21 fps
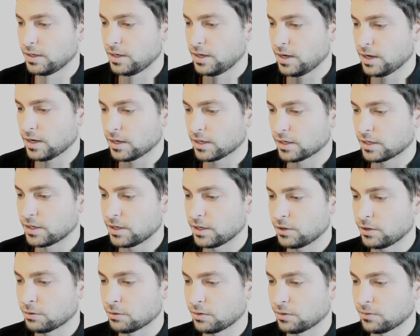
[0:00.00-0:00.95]
And here
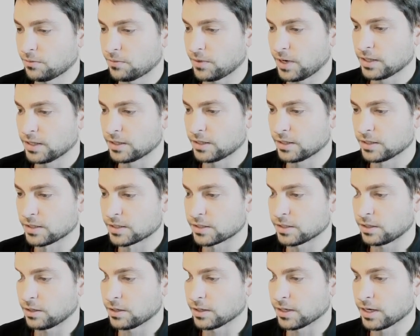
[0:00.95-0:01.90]
you will find
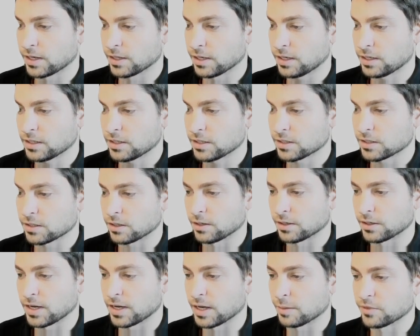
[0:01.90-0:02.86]
installing and
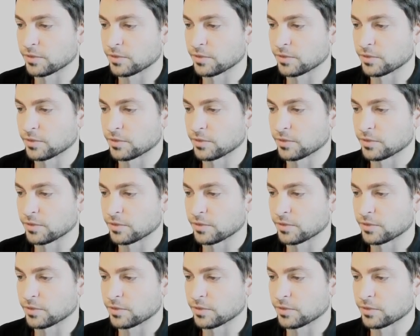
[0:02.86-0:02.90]
uninstalling AMD